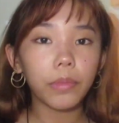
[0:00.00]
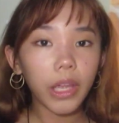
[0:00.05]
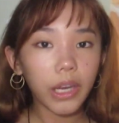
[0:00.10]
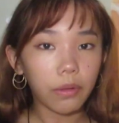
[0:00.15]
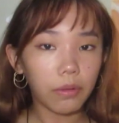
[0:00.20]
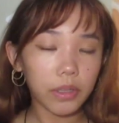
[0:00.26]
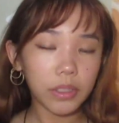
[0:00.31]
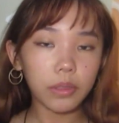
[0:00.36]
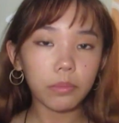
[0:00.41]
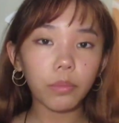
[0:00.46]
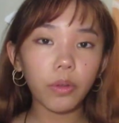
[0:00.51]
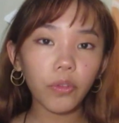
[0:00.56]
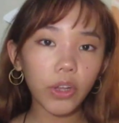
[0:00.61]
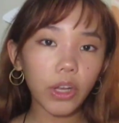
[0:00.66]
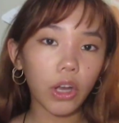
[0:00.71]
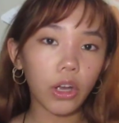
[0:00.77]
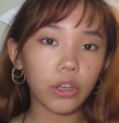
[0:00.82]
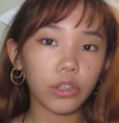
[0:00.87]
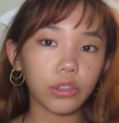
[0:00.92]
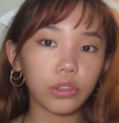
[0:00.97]
Anyways, moving
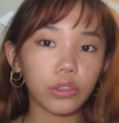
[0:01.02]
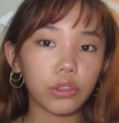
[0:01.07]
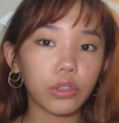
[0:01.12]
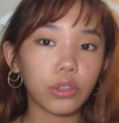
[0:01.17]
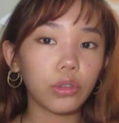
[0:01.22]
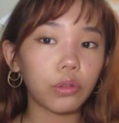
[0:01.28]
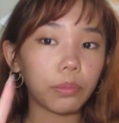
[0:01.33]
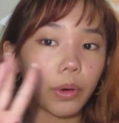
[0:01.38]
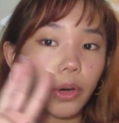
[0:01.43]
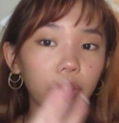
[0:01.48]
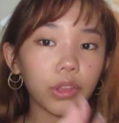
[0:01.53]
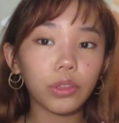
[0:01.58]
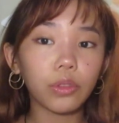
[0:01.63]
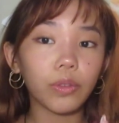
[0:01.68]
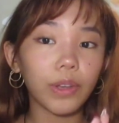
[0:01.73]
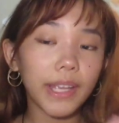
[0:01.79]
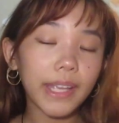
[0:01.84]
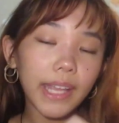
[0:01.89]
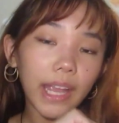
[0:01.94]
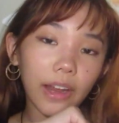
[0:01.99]
on to part
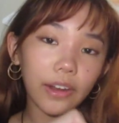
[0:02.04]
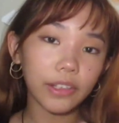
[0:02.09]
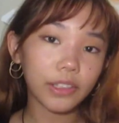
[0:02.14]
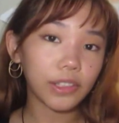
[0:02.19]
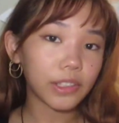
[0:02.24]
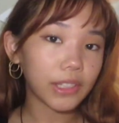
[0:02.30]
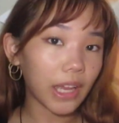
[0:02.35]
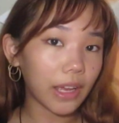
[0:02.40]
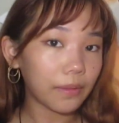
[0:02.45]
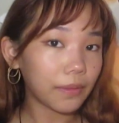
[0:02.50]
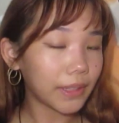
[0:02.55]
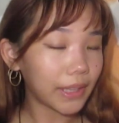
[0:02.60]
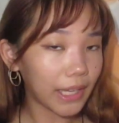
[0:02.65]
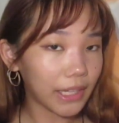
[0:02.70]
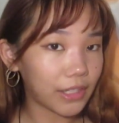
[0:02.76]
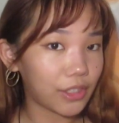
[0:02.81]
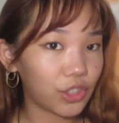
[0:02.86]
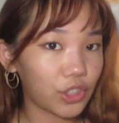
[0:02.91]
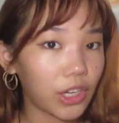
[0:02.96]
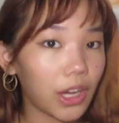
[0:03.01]
3, characters and
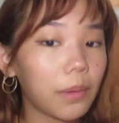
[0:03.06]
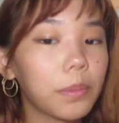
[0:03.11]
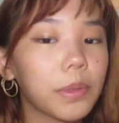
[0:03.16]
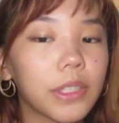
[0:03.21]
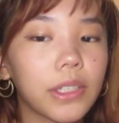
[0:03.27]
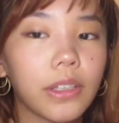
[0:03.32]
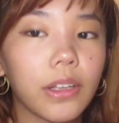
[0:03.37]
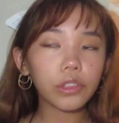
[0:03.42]
relationships.